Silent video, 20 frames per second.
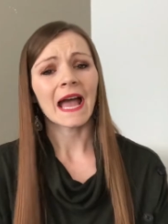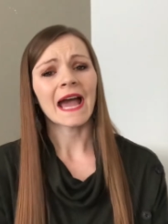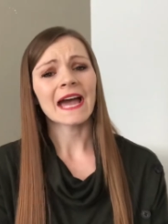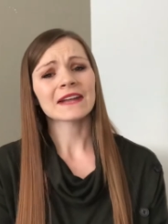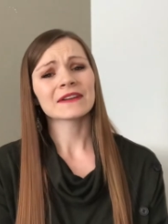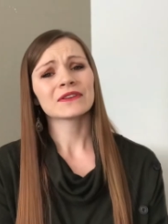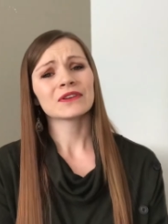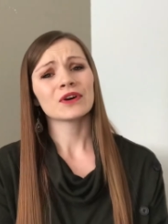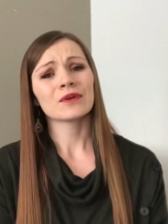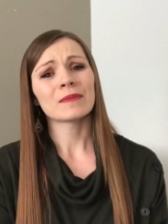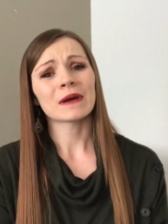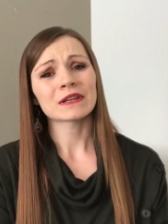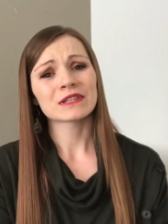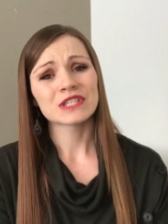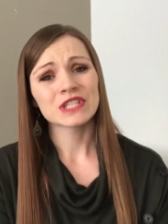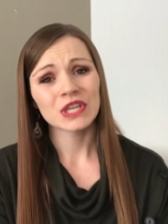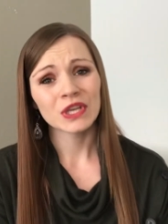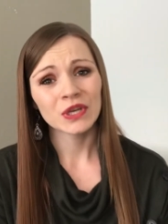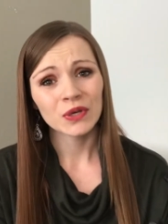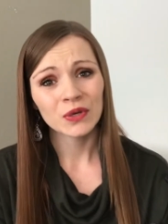I don't know
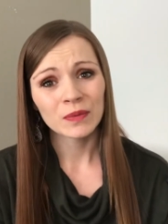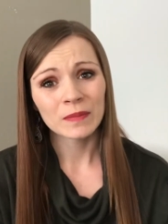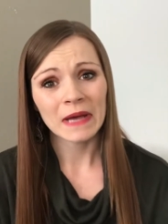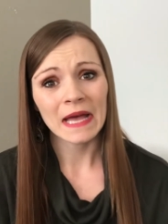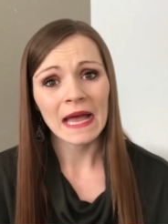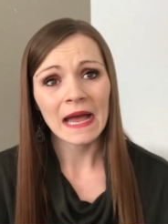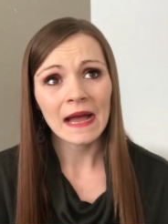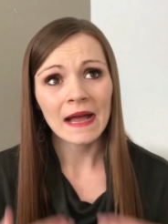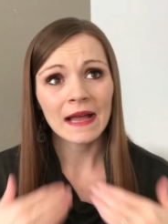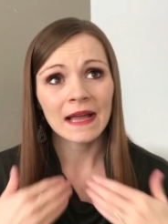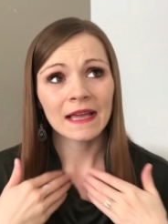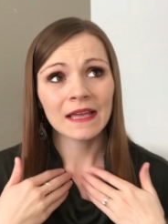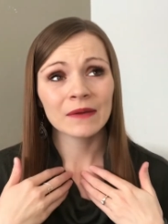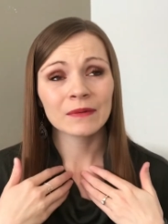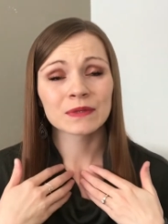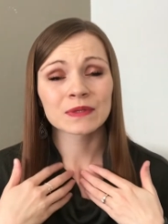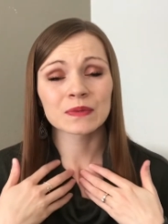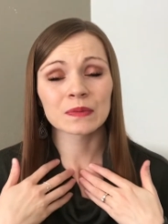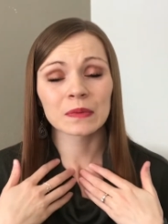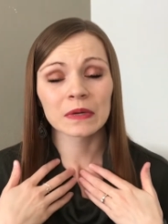about you, but I
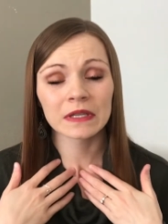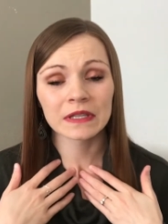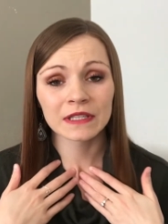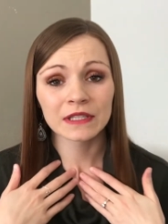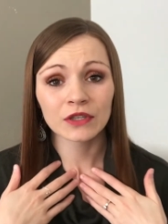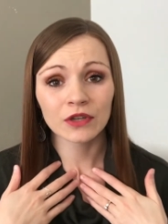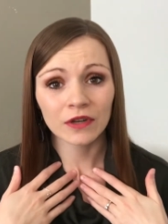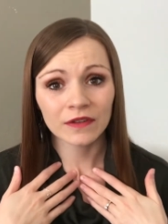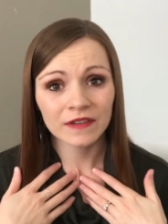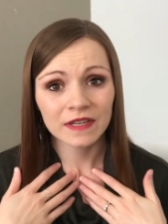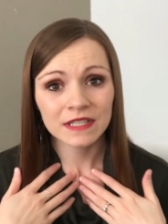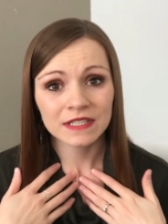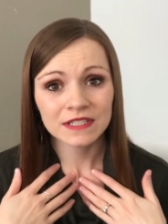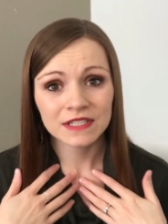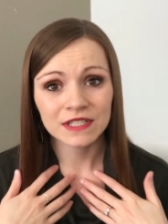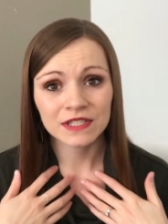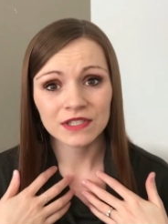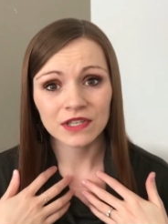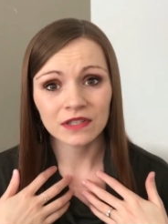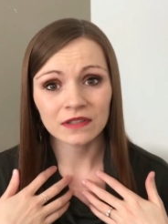was really nervous
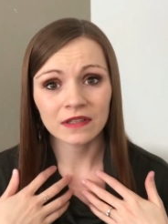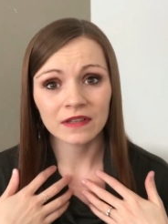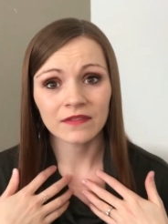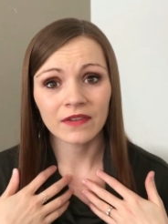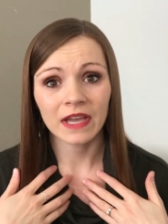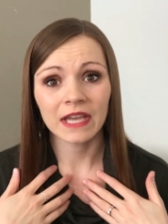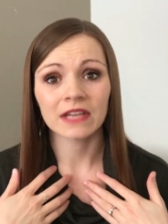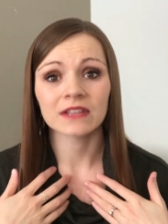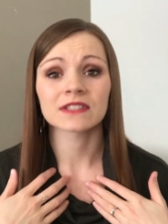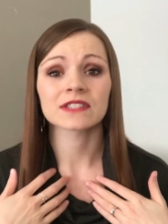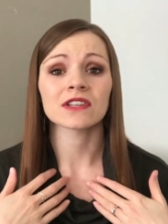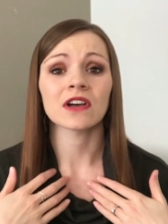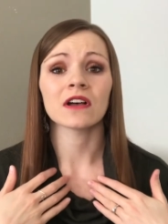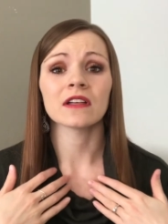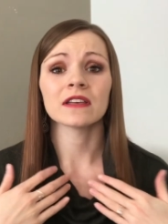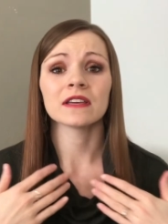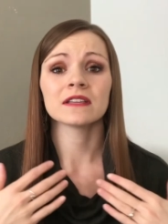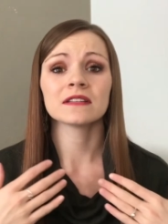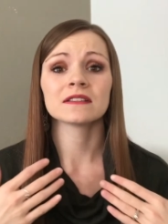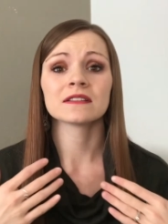to start Levi on
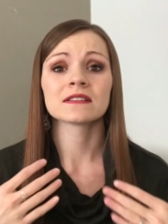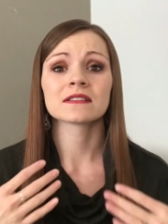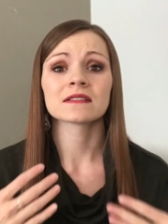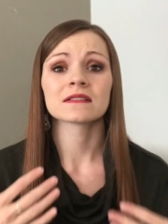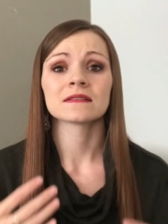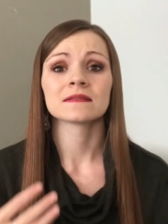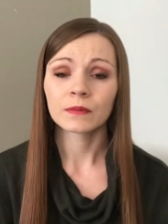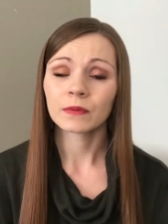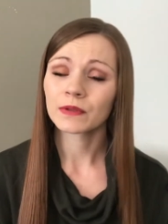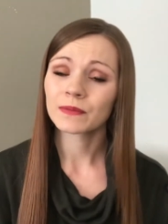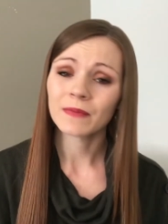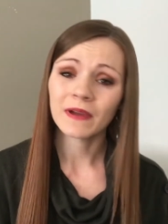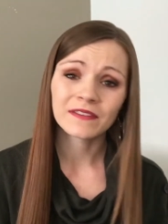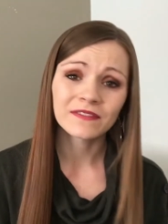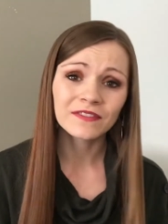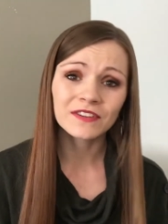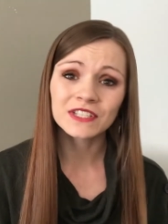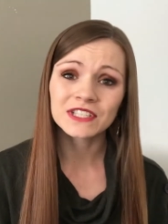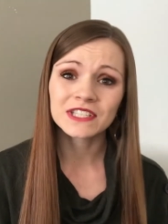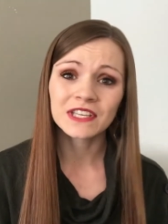solids. With my
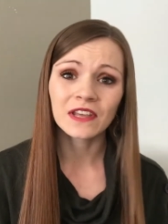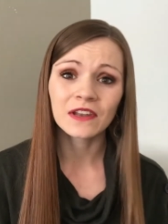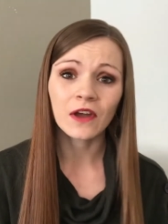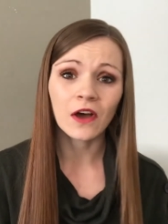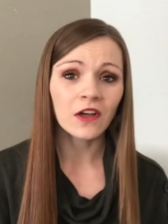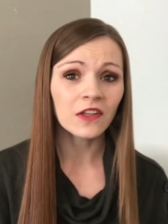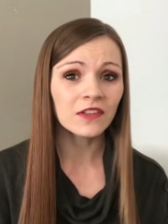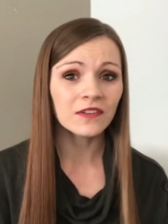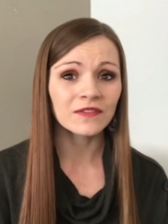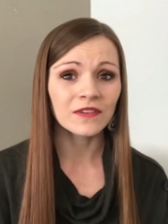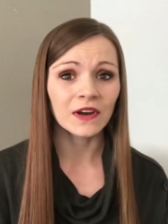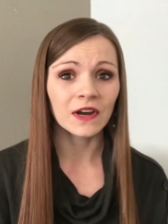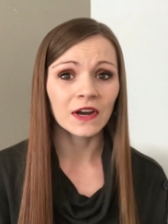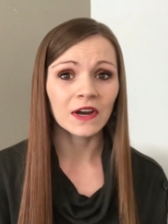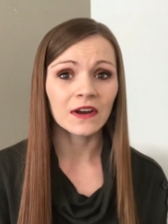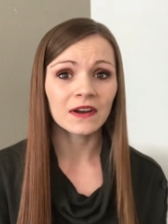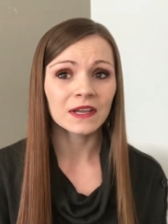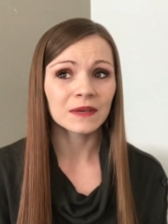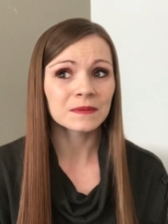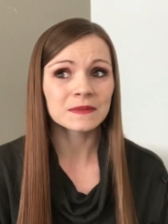first son,
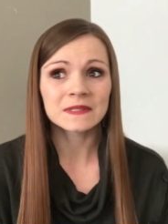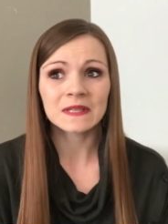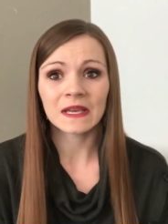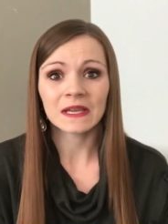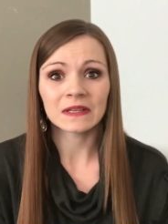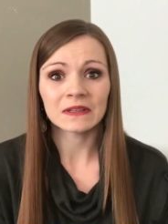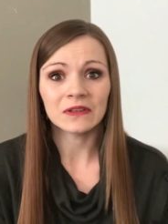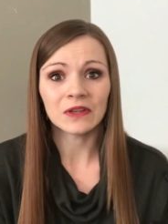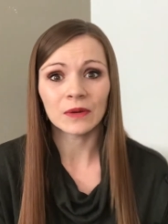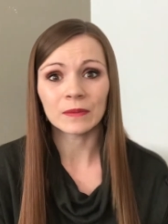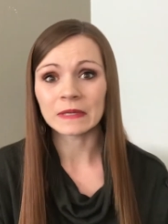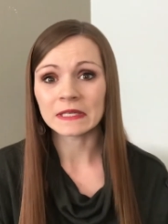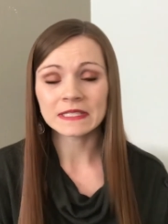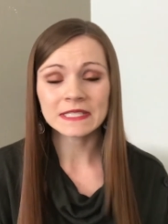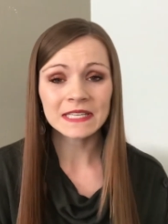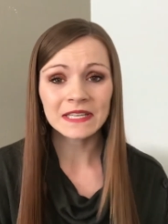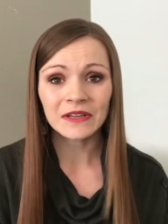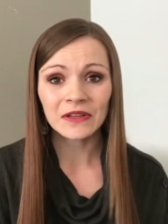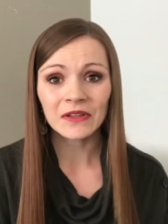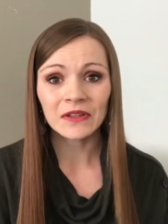Oliver, it was like no big
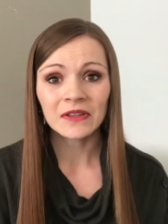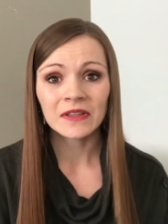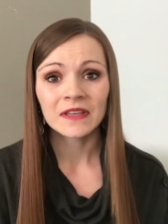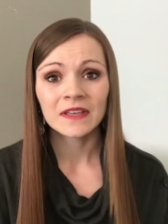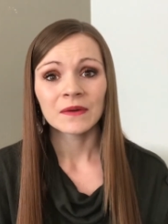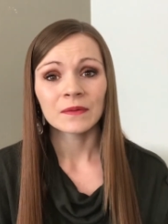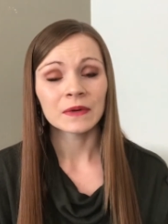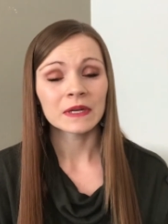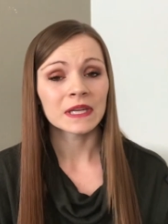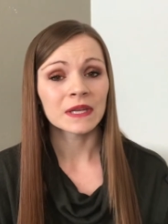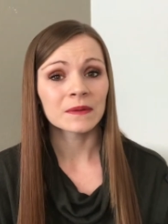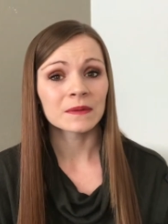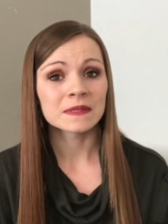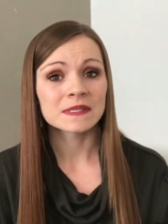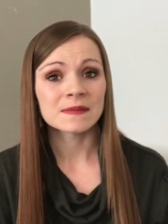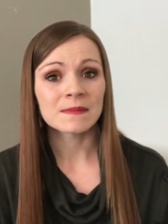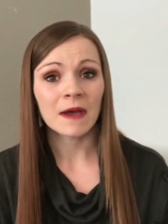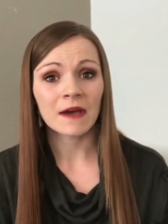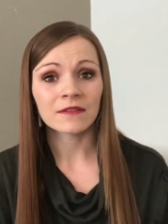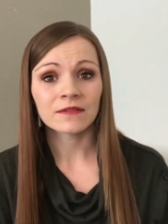deal. When he
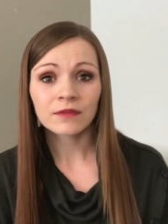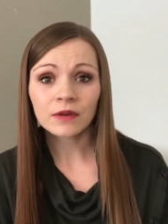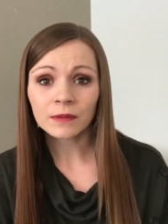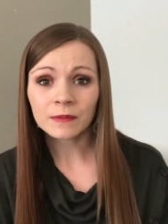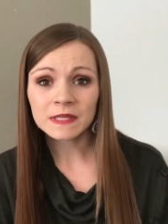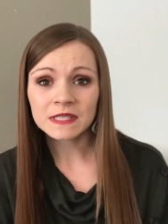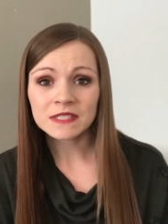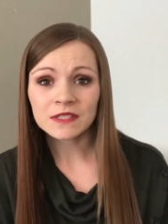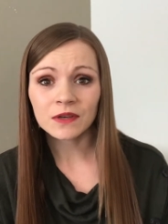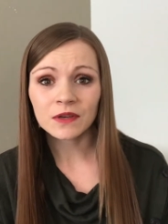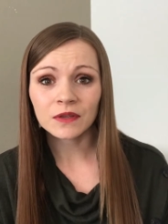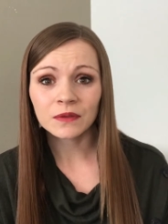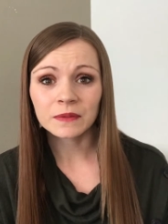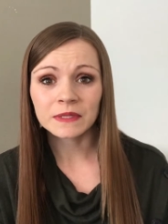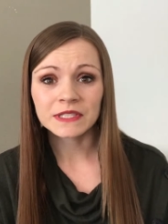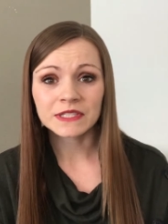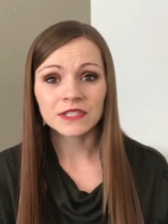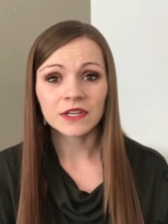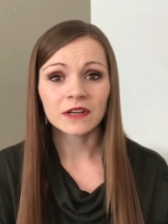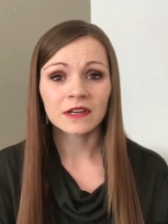was about 4 months old,
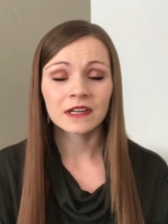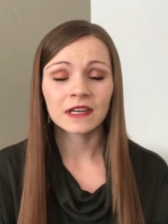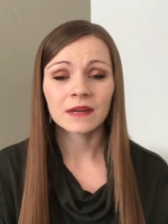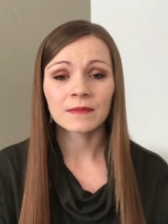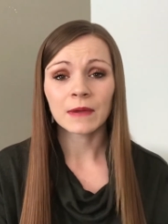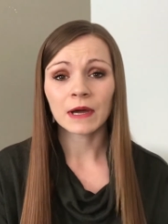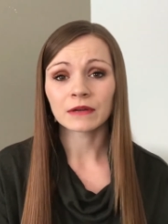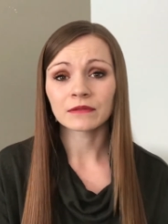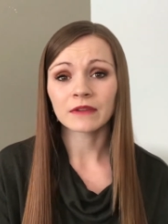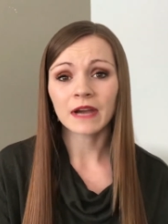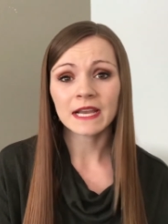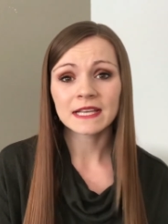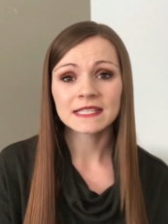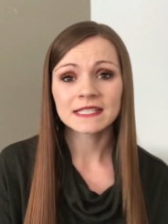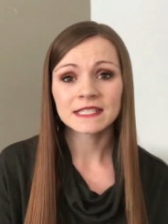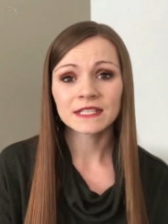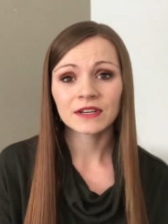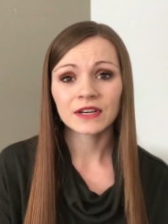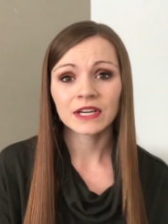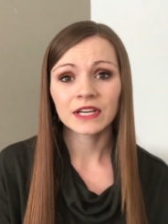we started him on rice
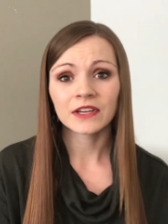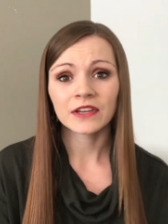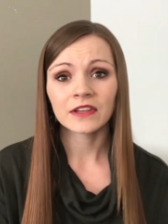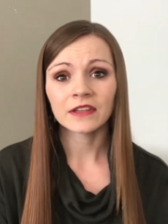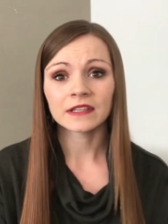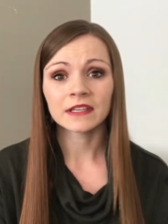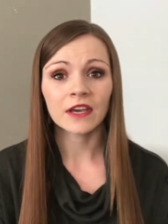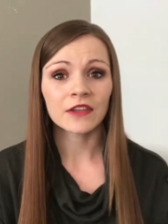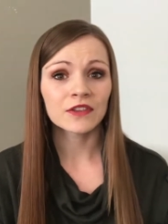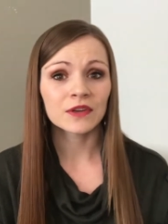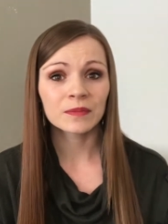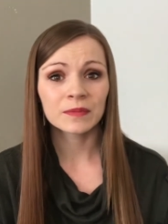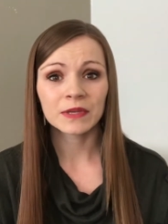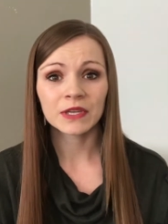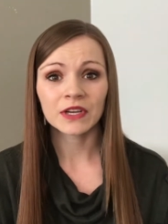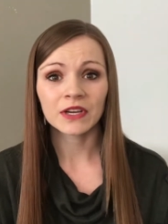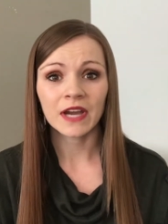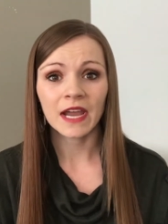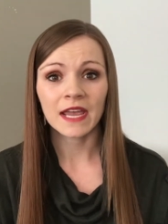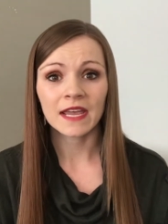cereal and other
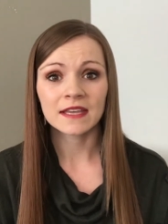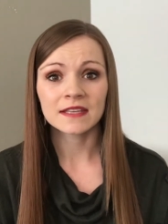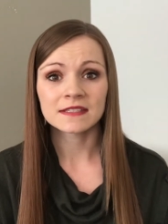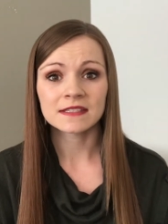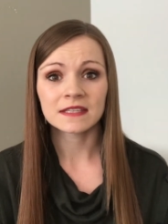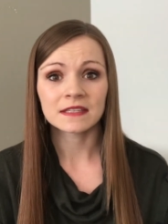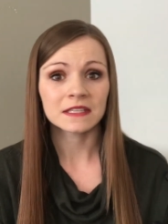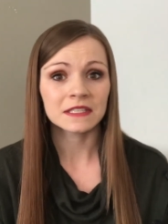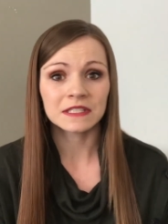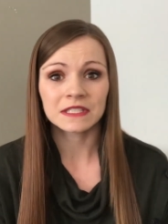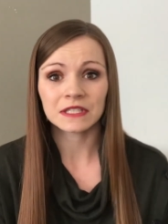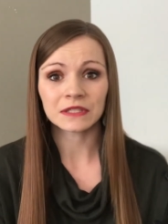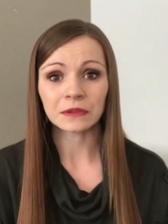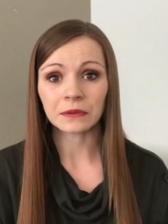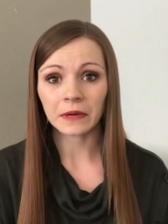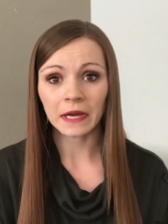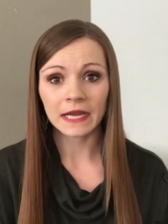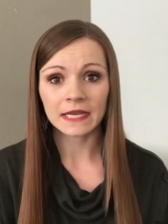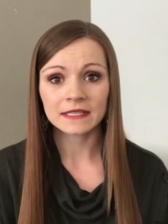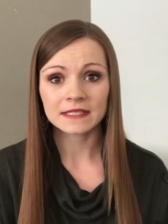purees, and he did
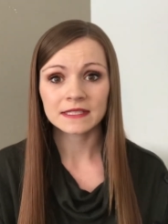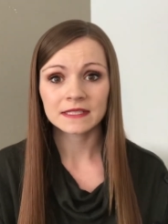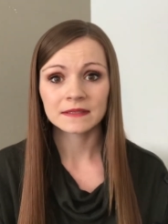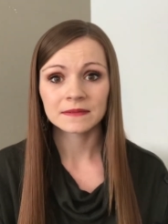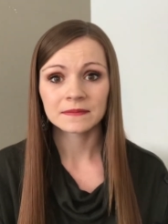great.